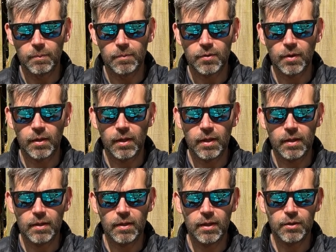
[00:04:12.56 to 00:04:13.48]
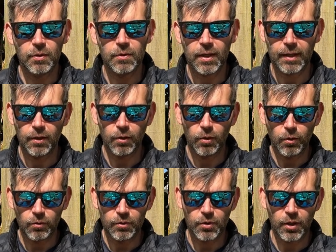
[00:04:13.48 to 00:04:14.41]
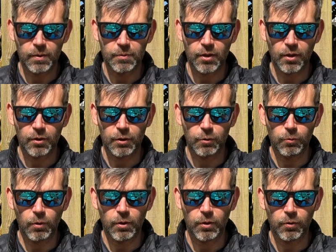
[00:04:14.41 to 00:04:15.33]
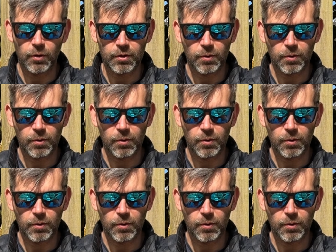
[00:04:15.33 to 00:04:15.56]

So they do take a long time to kind of grow across.